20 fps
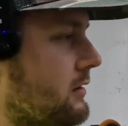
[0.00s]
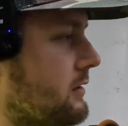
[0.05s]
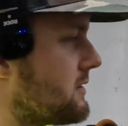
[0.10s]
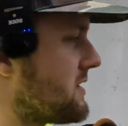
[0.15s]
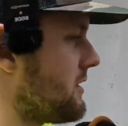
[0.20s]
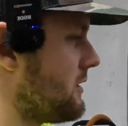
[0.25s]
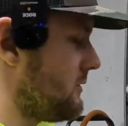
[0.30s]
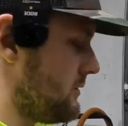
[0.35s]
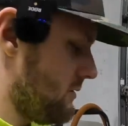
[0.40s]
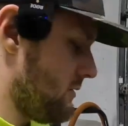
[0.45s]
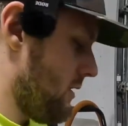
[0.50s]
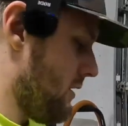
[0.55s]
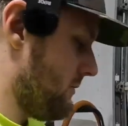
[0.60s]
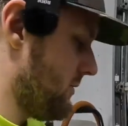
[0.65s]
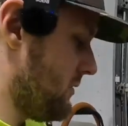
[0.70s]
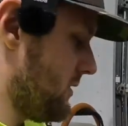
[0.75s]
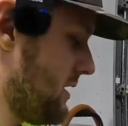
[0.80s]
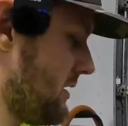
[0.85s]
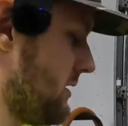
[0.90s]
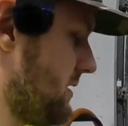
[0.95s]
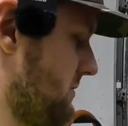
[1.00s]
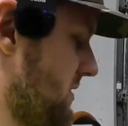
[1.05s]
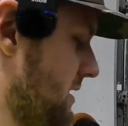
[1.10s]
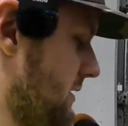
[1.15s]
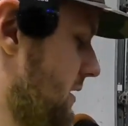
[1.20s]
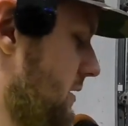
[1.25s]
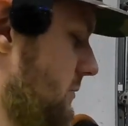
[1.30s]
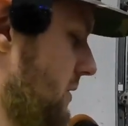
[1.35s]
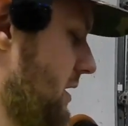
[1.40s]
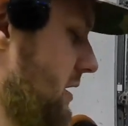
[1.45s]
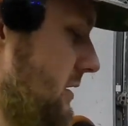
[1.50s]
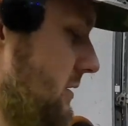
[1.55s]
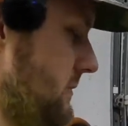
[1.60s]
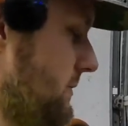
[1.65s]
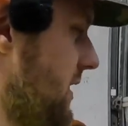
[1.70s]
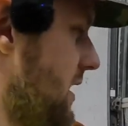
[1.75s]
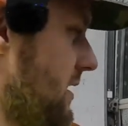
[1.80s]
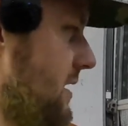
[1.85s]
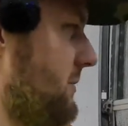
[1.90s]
So all I'm doing here is I'm just cleaning the window.